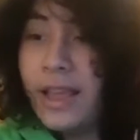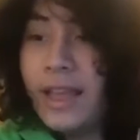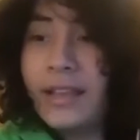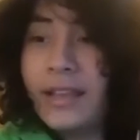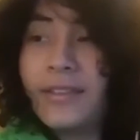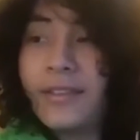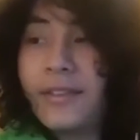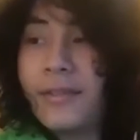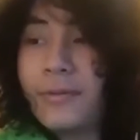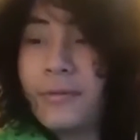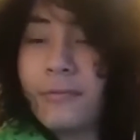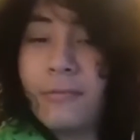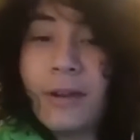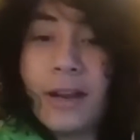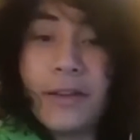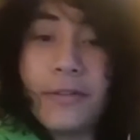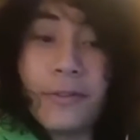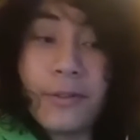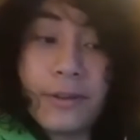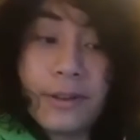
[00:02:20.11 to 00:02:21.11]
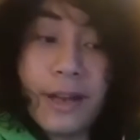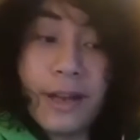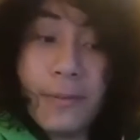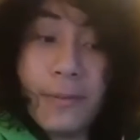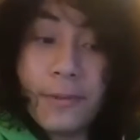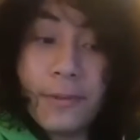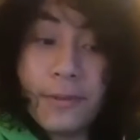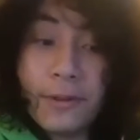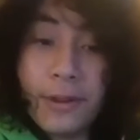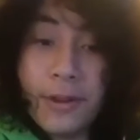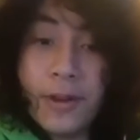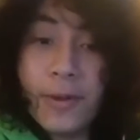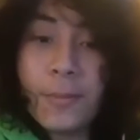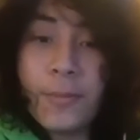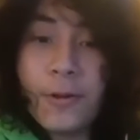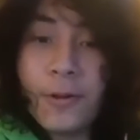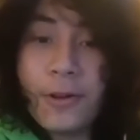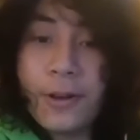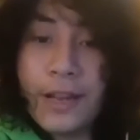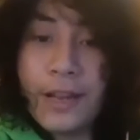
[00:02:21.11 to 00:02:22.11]
It's whatever. Now I'm doing
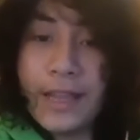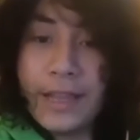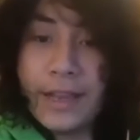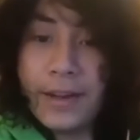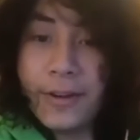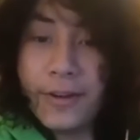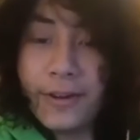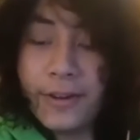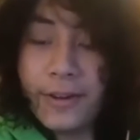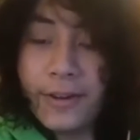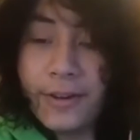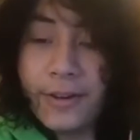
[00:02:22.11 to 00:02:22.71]
curb corn here.